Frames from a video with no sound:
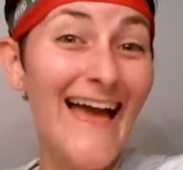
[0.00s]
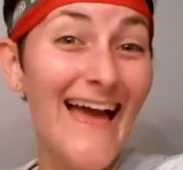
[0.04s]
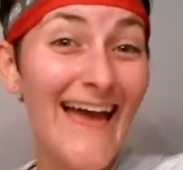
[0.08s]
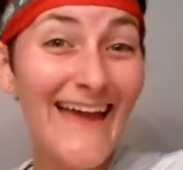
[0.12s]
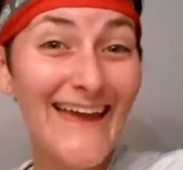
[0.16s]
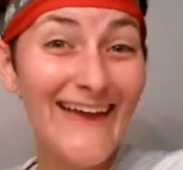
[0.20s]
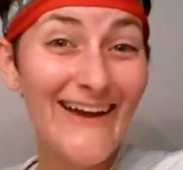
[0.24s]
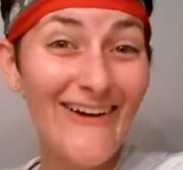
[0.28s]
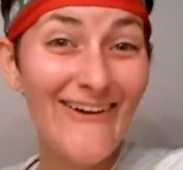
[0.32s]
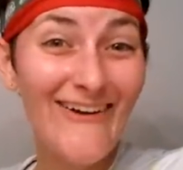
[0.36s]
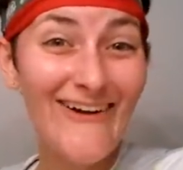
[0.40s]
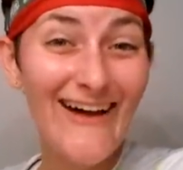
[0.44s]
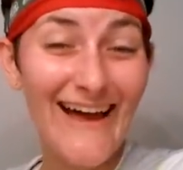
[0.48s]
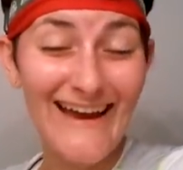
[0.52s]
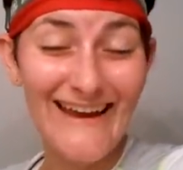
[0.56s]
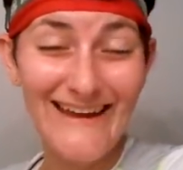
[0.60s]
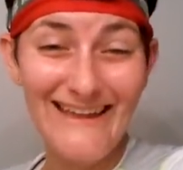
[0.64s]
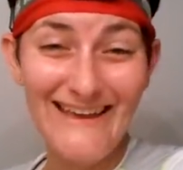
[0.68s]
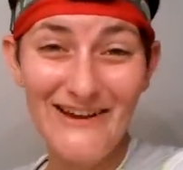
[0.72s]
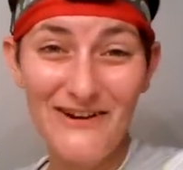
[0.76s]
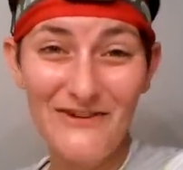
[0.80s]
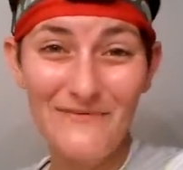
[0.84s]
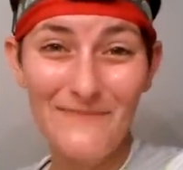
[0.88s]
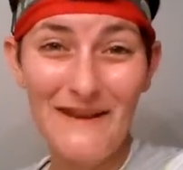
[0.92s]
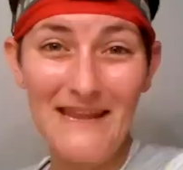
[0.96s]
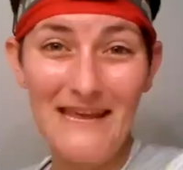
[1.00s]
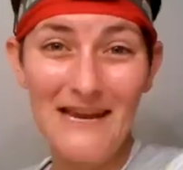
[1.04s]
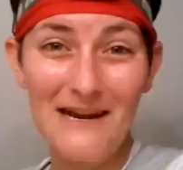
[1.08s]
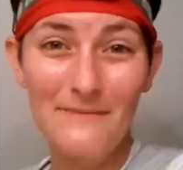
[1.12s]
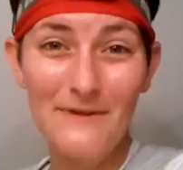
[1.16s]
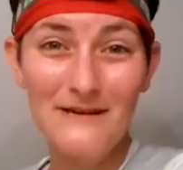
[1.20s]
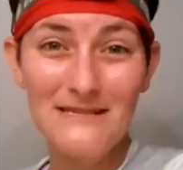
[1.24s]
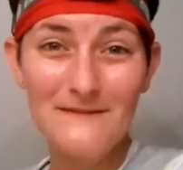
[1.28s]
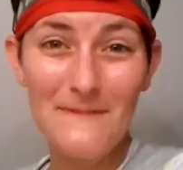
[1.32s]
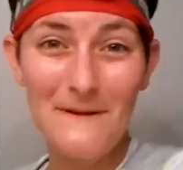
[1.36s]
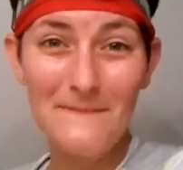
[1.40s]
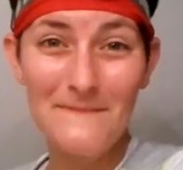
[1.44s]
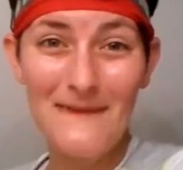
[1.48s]
Hey y'all, Heidi here,
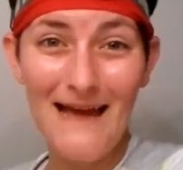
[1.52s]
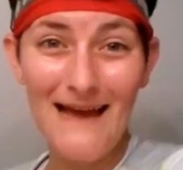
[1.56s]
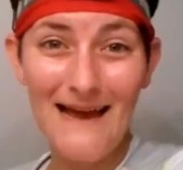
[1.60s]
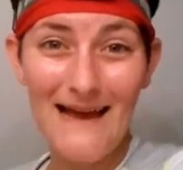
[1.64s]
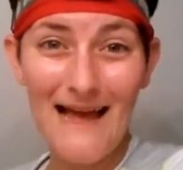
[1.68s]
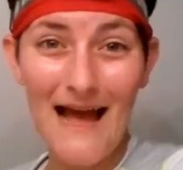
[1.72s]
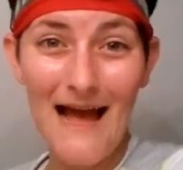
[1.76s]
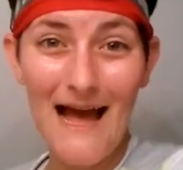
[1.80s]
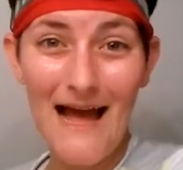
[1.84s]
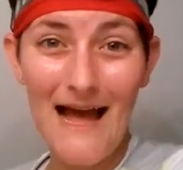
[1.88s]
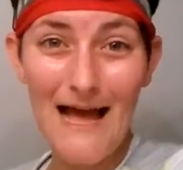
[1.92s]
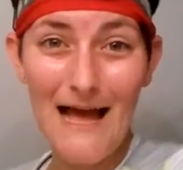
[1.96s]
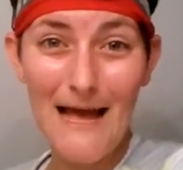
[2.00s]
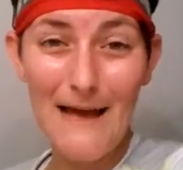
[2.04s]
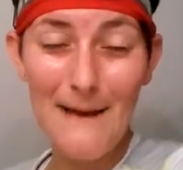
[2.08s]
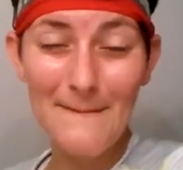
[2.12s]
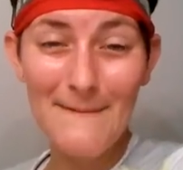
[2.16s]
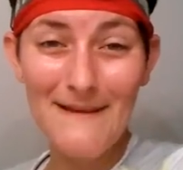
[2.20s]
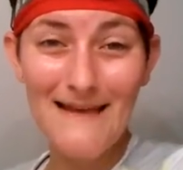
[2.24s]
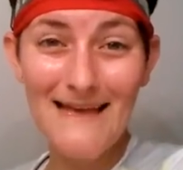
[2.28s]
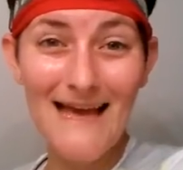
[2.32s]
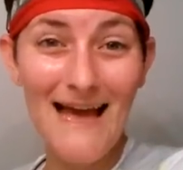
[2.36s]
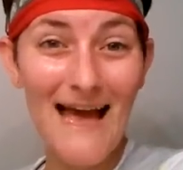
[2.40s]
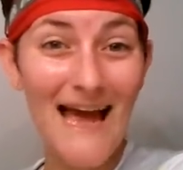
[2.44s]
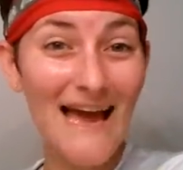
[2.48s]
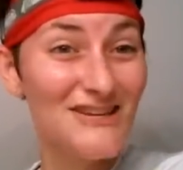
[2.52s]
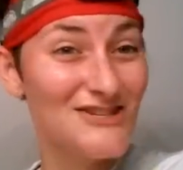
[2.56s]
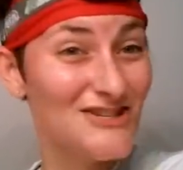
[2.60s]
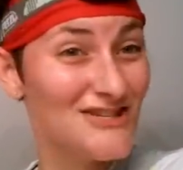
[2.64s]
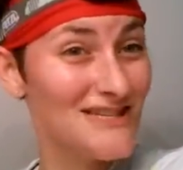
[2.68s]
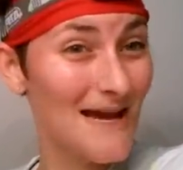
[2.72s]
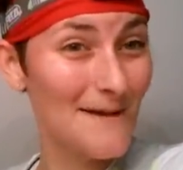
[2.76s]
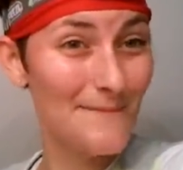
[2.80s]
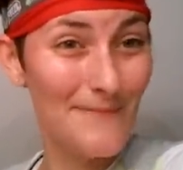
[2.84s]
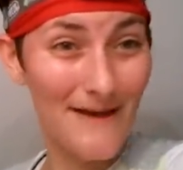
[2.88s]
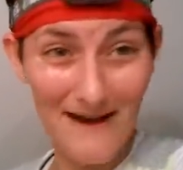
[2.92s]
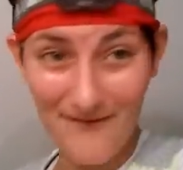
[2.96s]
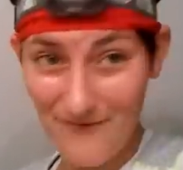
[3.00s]
BananaBuzzbomb.com. I just
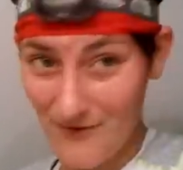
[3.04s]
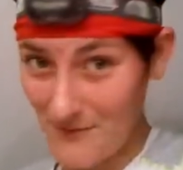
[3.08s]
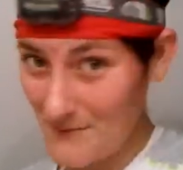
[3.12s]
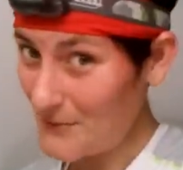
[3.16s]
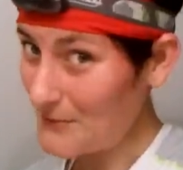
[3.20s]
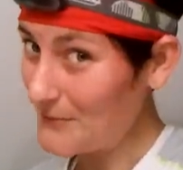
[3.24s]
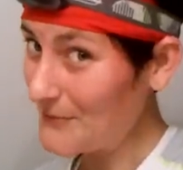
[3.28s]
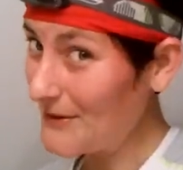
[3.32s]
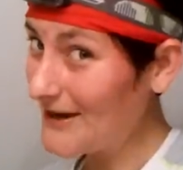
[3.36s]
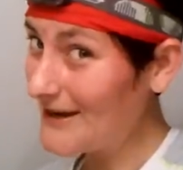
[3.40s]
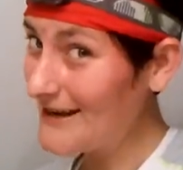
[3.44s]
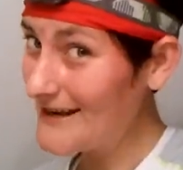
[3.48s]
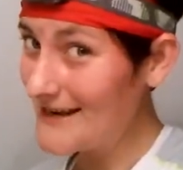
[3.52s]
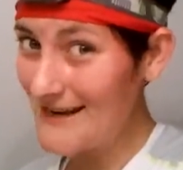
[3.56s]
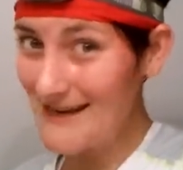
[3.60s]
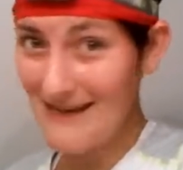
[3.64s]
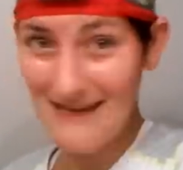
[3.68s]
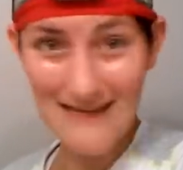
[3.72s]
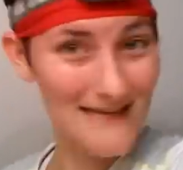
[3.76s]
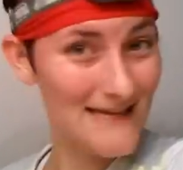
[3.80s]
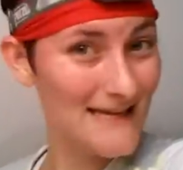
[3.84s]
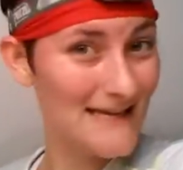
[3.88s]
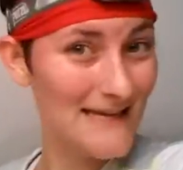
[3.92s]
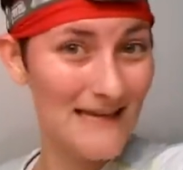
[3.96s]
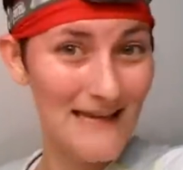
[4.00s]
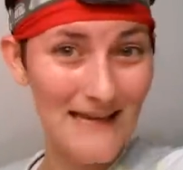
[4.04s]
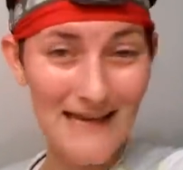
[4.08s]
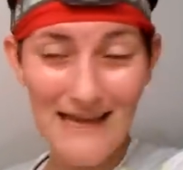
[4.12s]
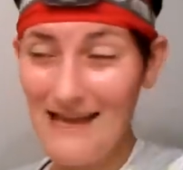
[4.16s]
got back from a run.